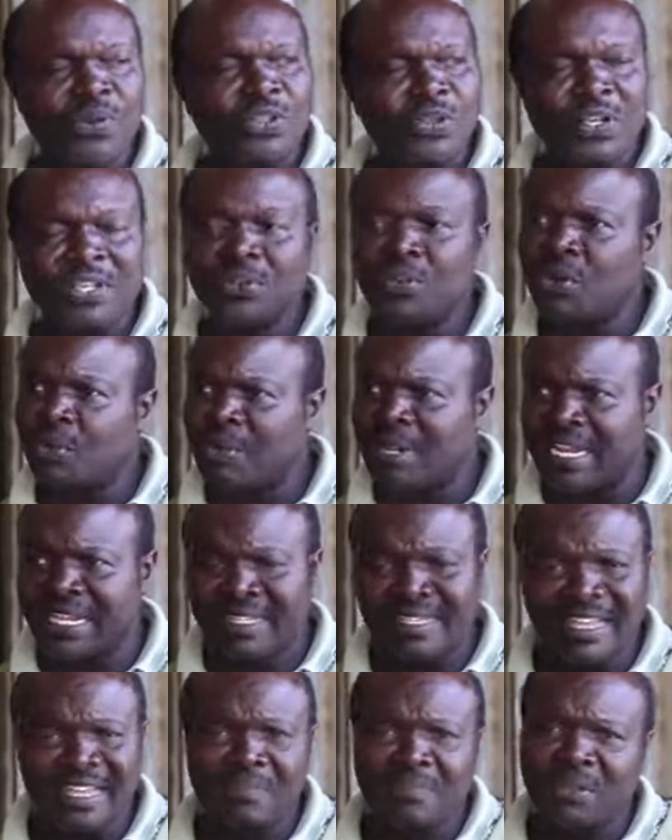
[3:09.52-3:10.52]
we do it normally
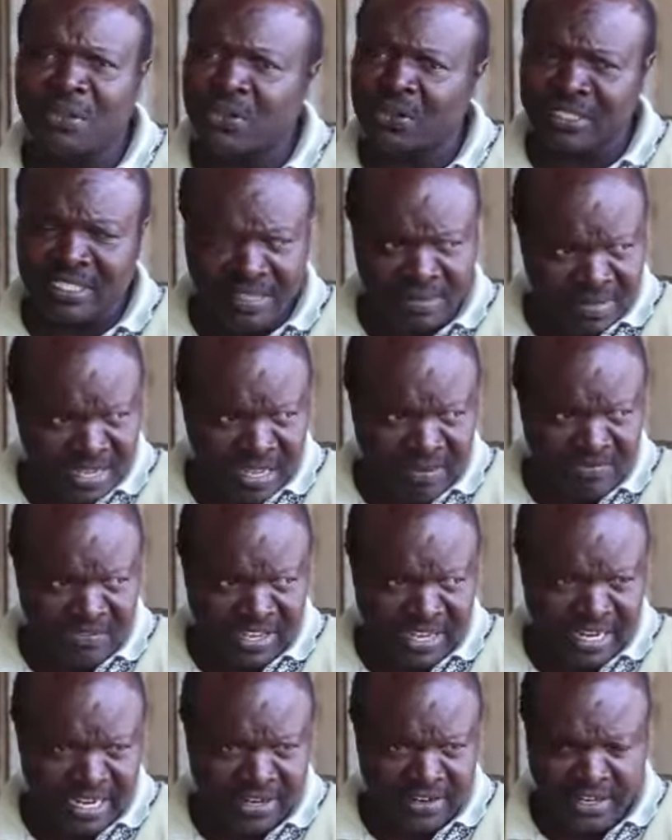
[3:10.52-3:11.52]
at night because they become
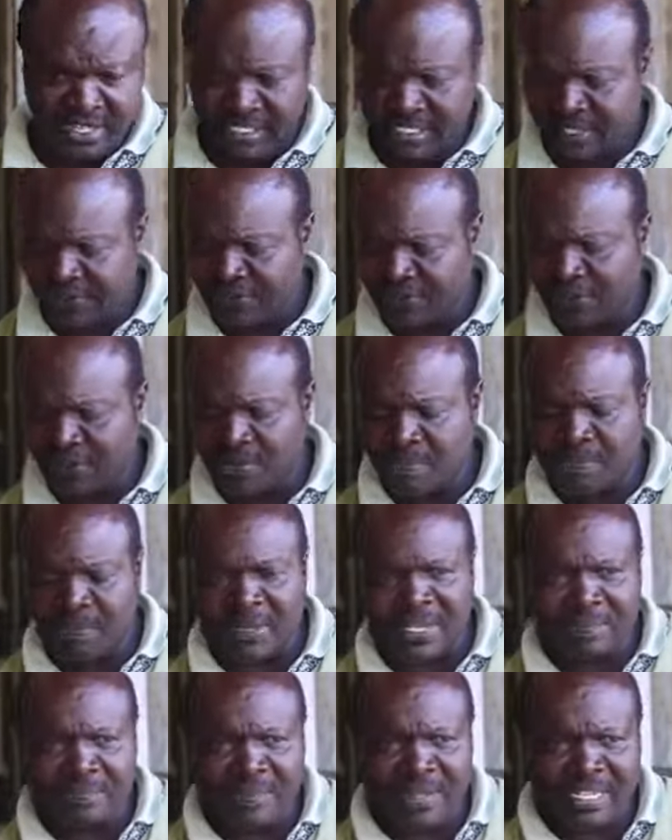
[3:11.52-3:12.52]
very aggressive. You
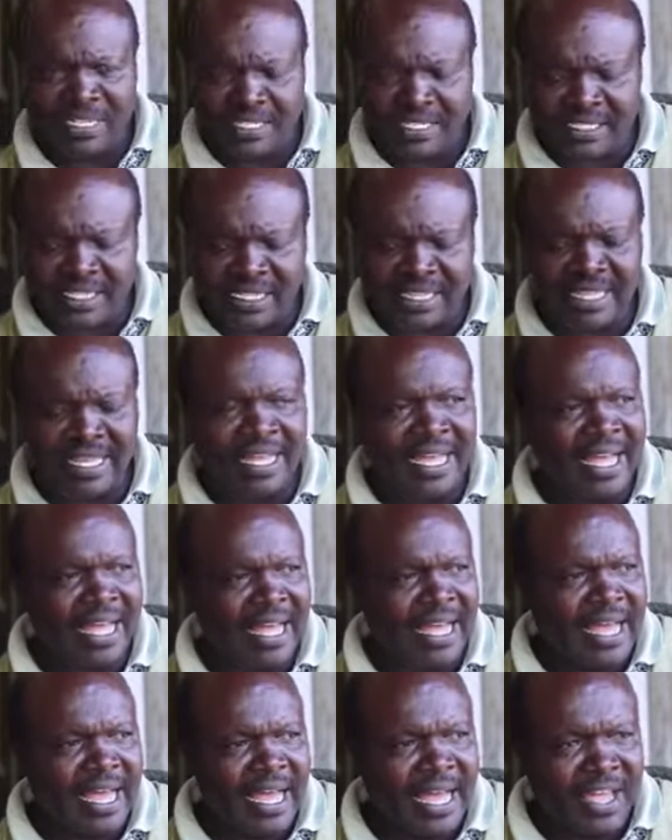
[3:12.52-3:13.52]
place it at the
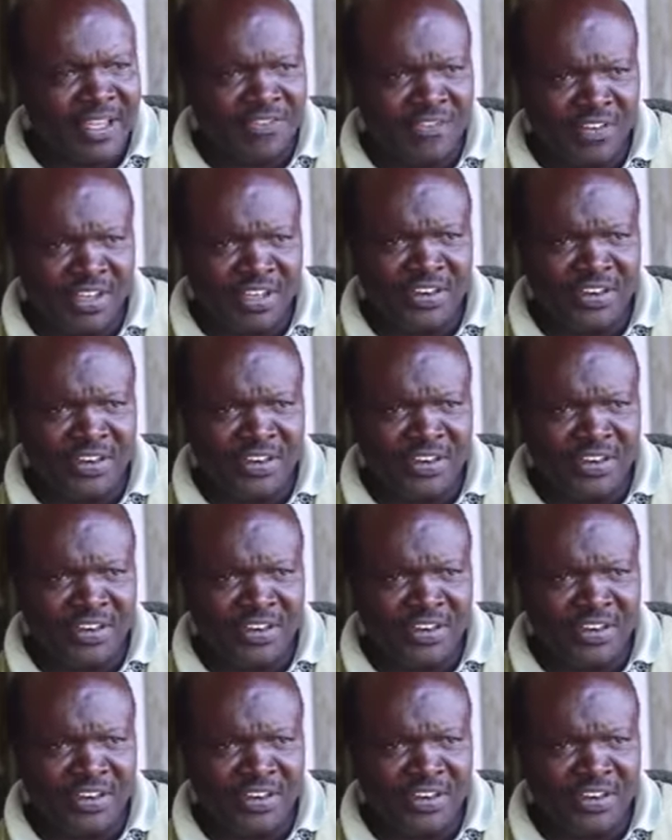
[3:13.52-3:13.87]
hive